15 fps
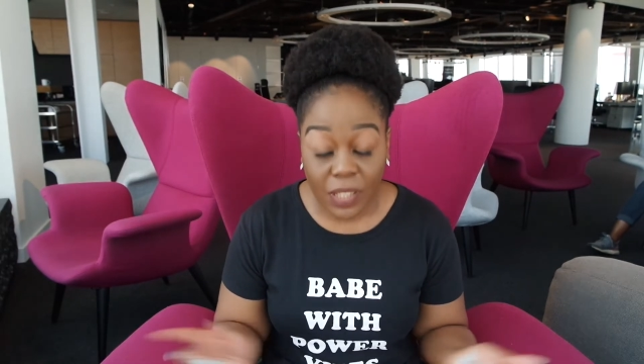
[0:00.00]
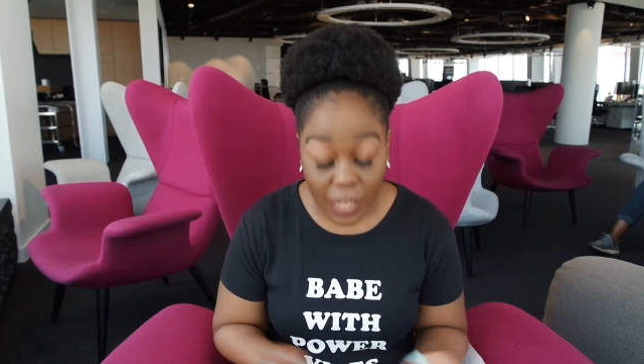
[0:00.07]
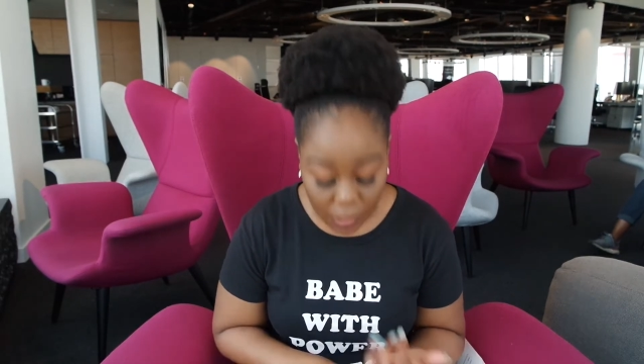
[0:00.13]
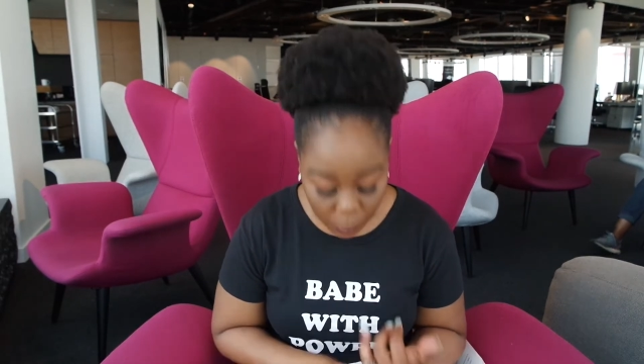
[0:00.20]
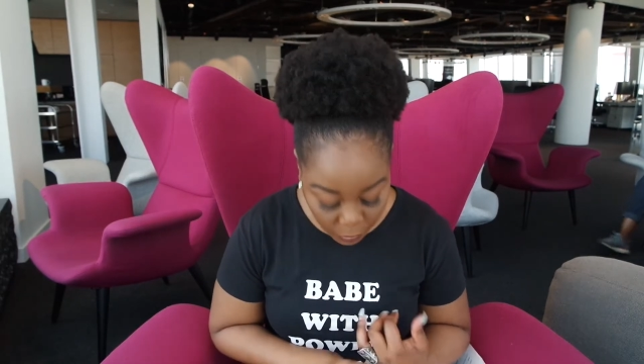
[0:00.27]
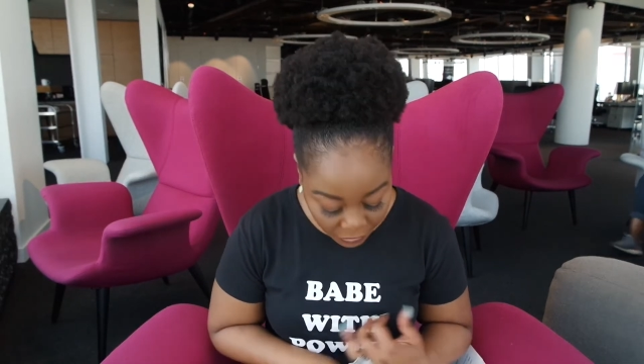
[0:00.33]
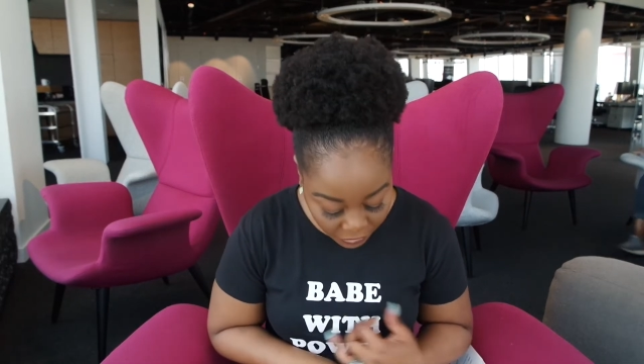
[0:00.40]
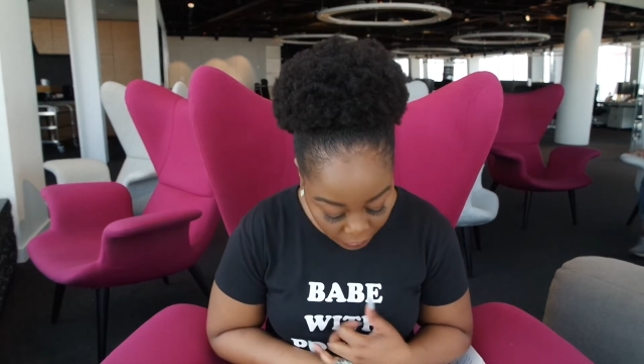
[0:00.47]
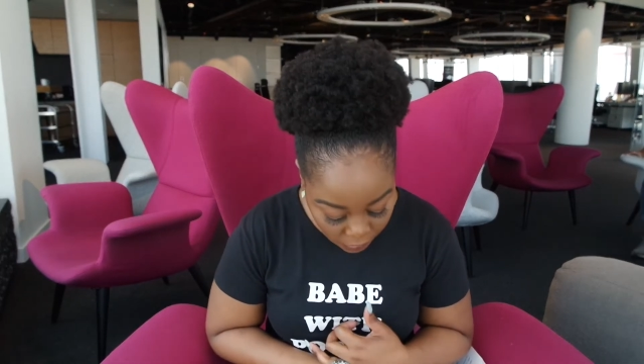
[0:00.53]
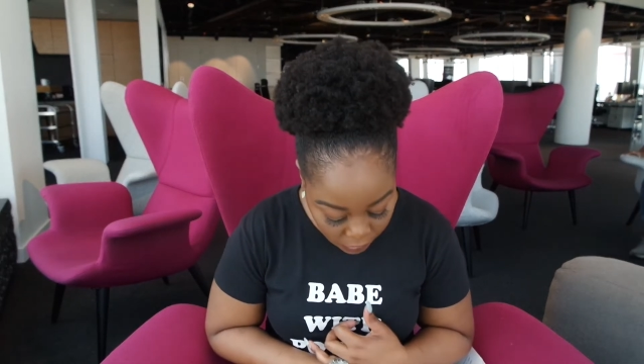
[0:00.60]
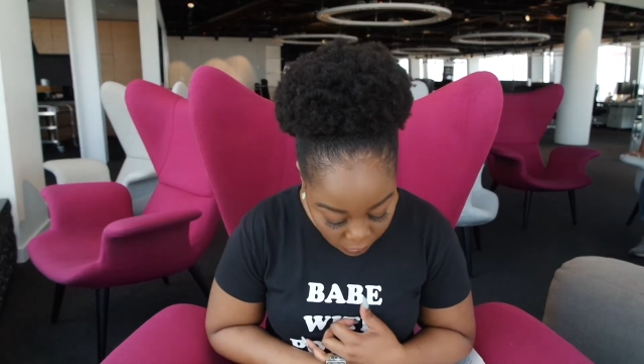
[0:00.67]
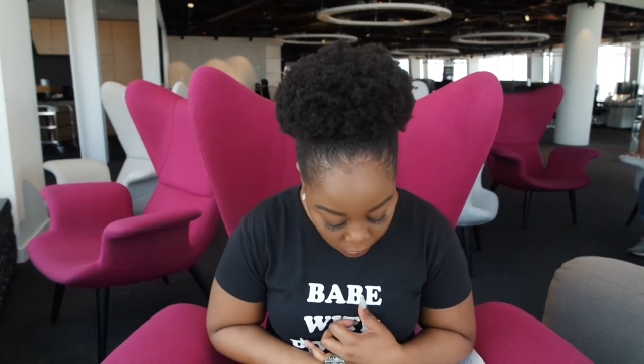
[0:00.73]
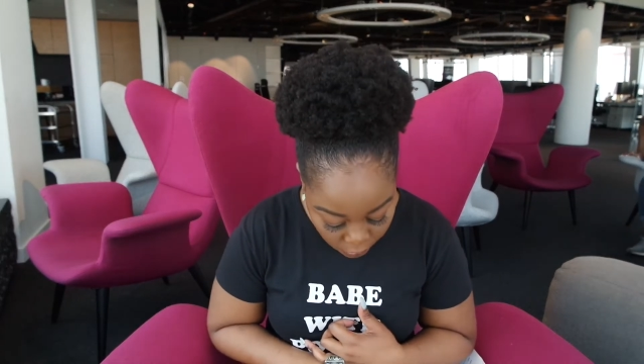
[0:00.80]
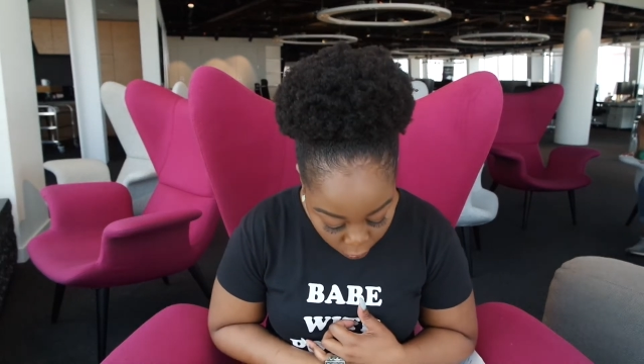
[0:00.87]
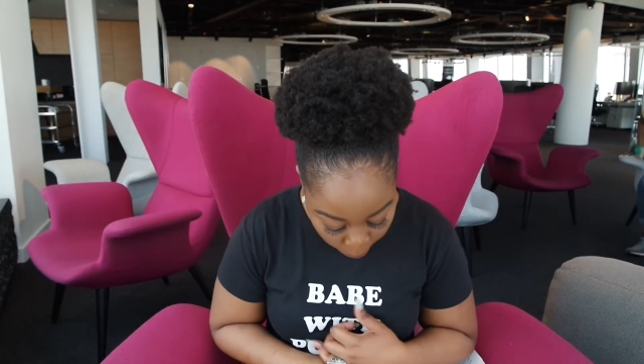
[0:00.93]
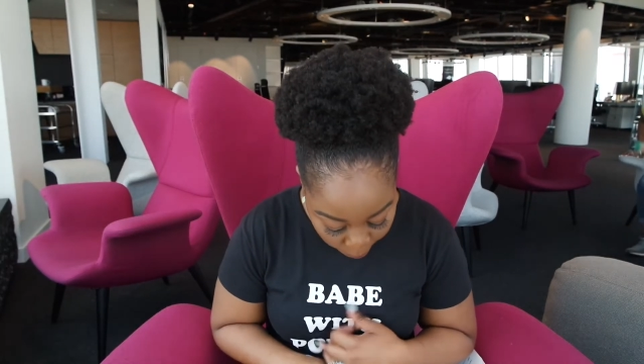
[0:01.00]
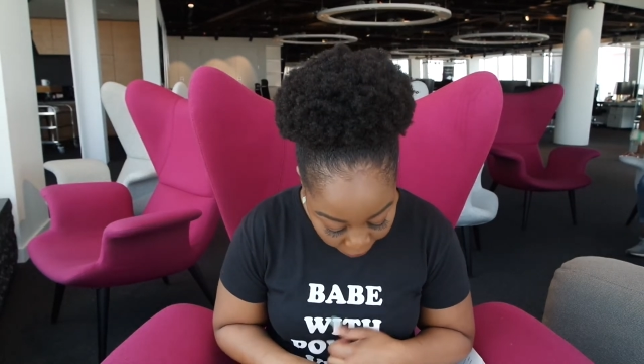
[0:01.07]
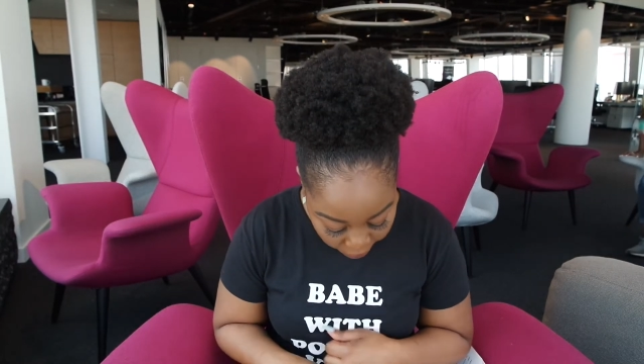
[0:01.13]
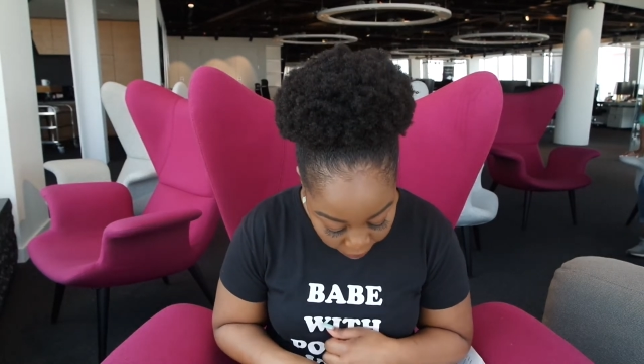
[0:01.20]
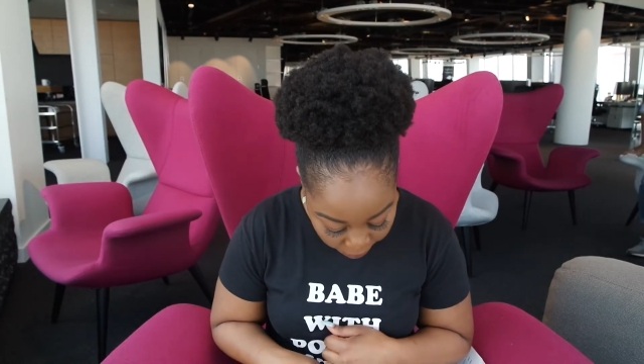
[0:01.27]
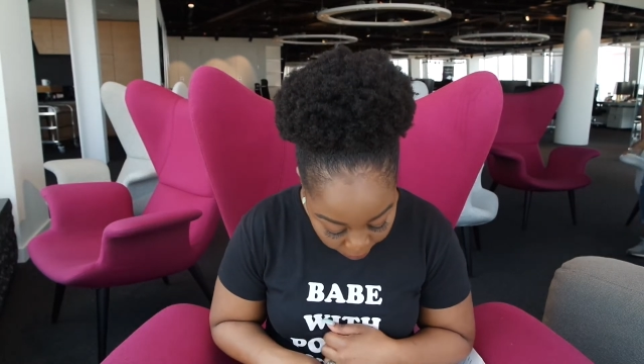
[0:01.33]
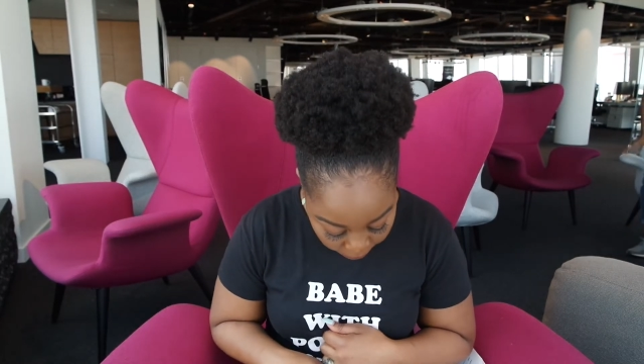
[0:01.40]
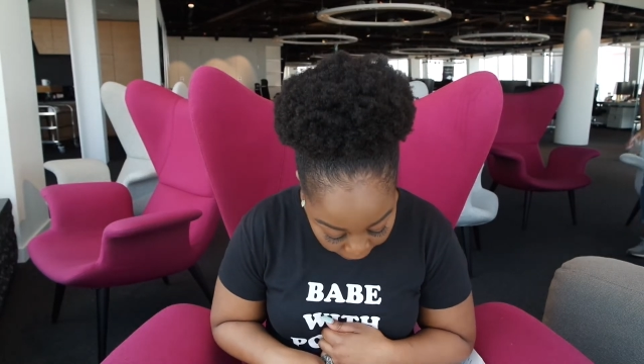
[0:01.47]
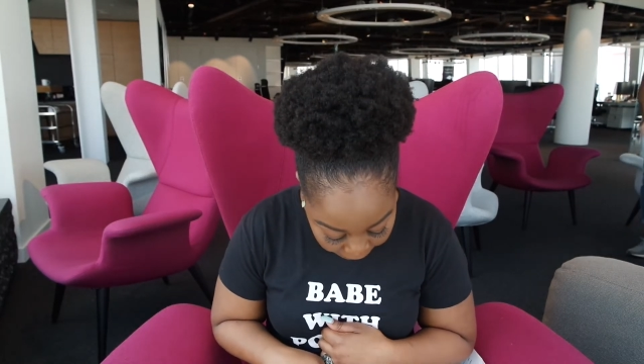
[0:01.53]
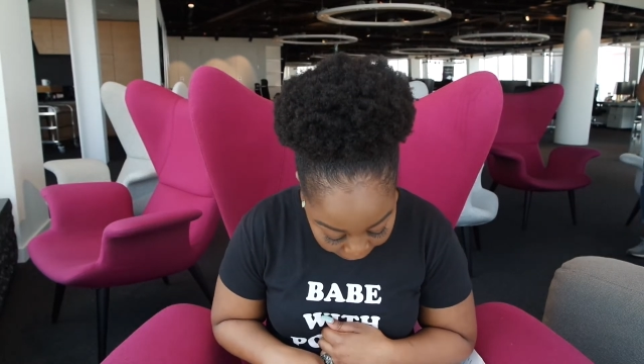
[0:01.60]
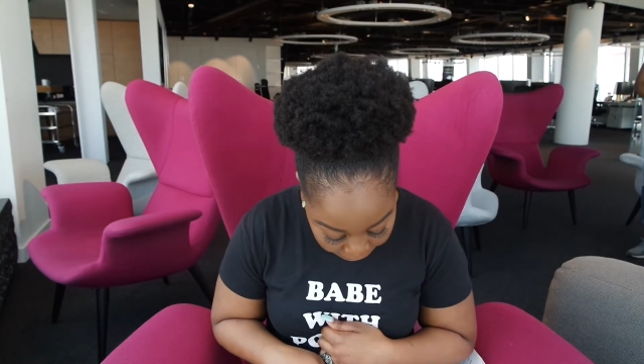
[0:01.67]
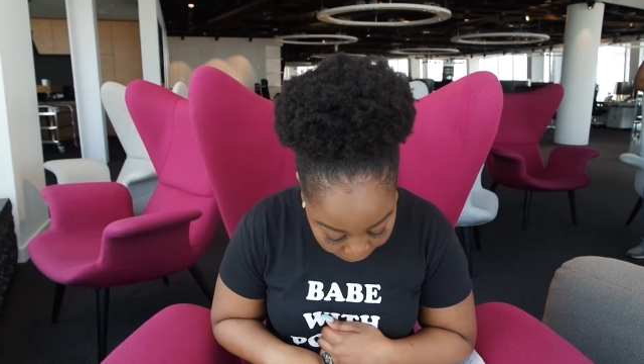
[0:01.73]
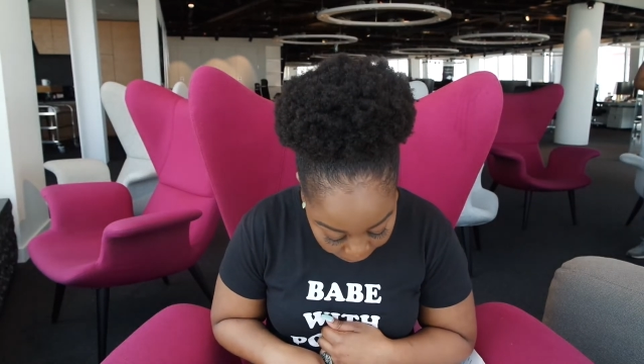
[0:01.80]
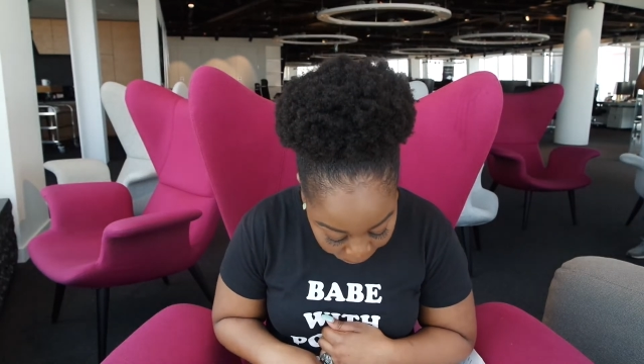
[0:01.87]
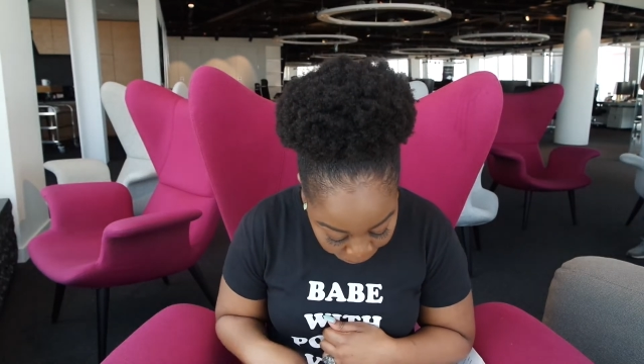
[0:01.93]
So that's one thing to bear in
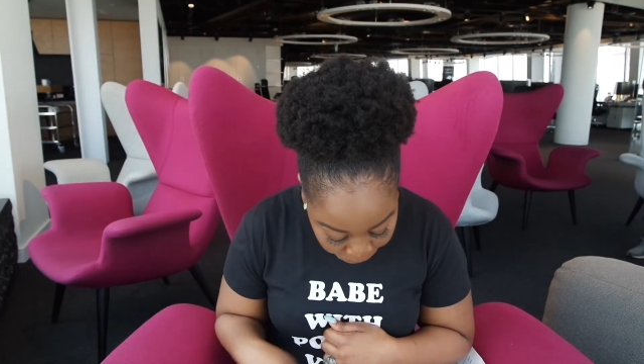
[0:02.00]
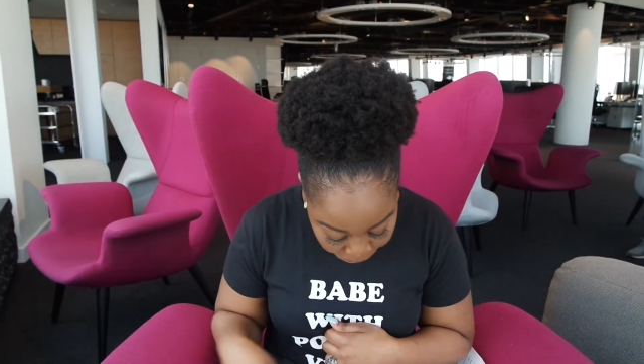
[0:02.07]
mind.